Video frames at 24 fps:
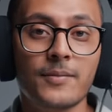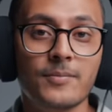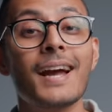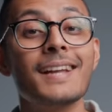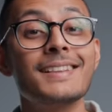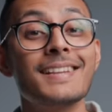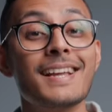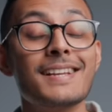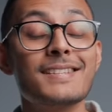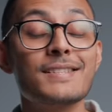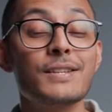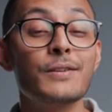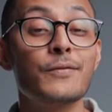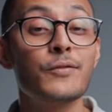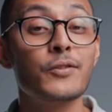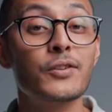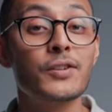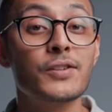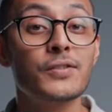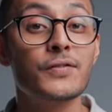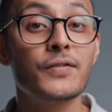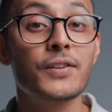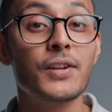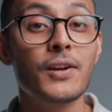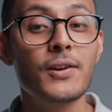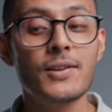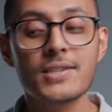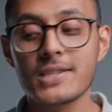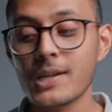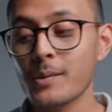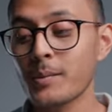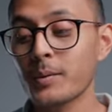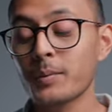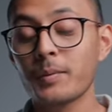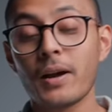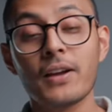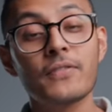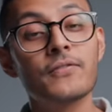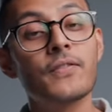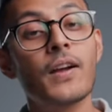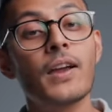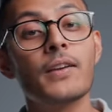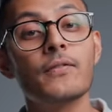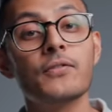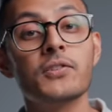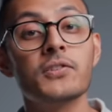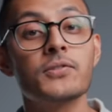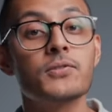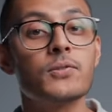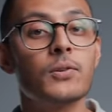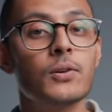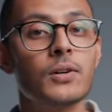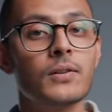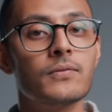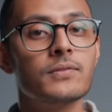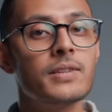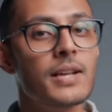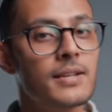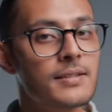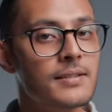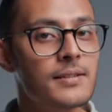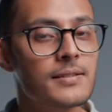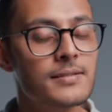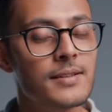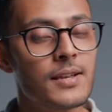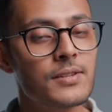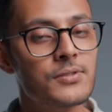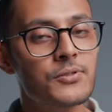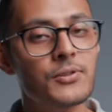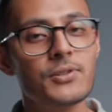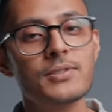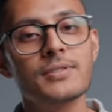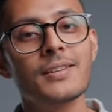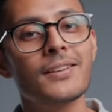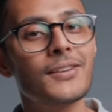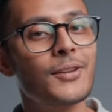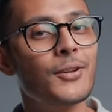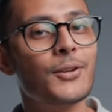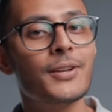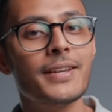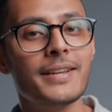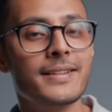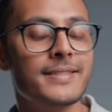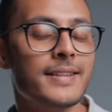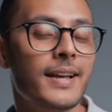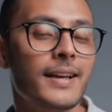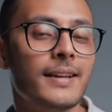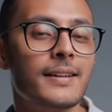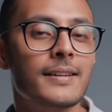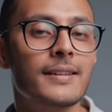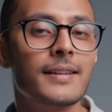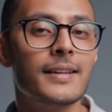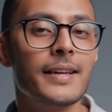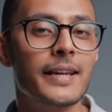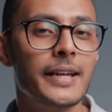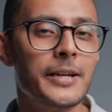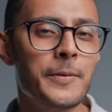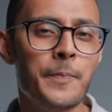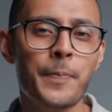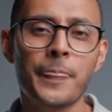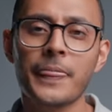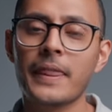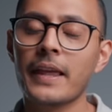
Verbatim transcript: And that's it for this video, some of my favorite sort of desk accessories and unique tech and gear.